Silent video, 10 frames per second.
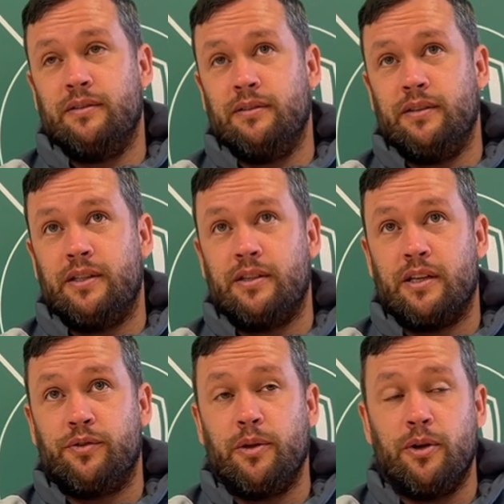
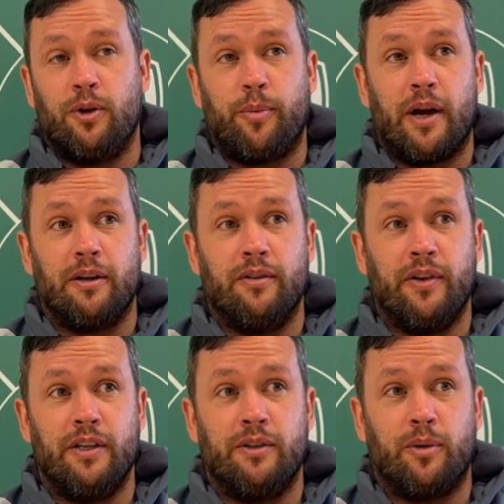it's funny when you look back in the
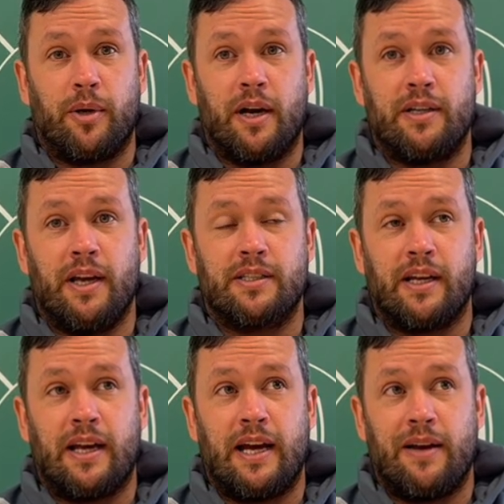video, their player takes
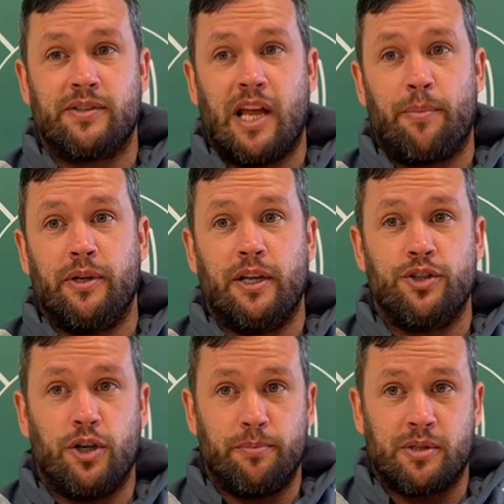like a half step and then
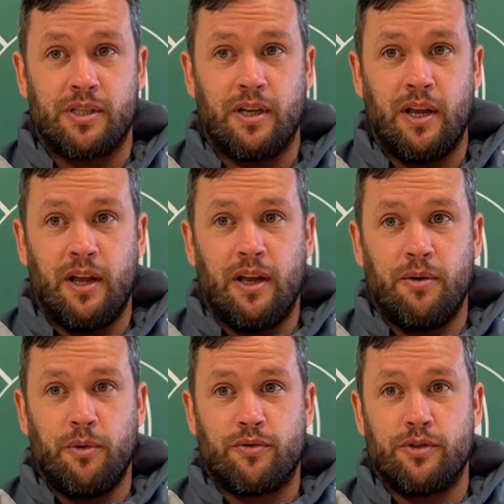jumps,
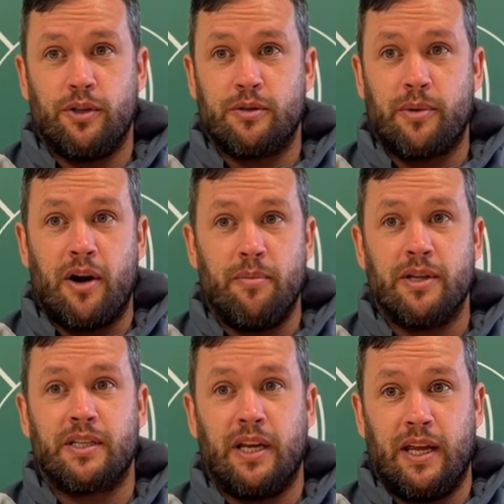which results in Barry
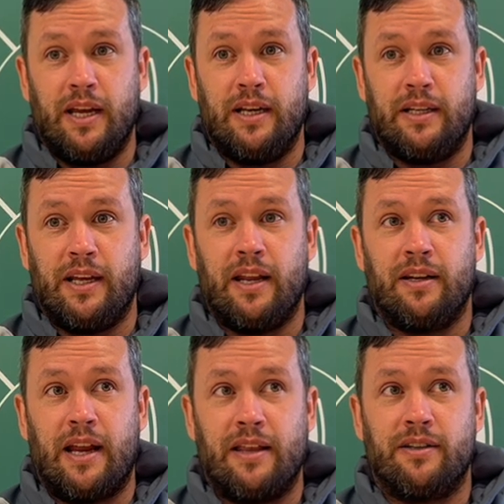missing the heel and
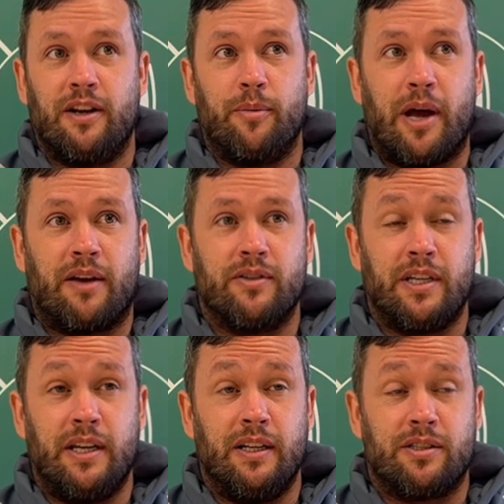then landing on the back of his
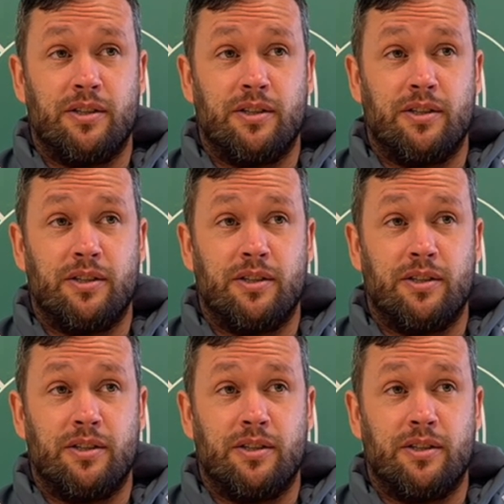heel.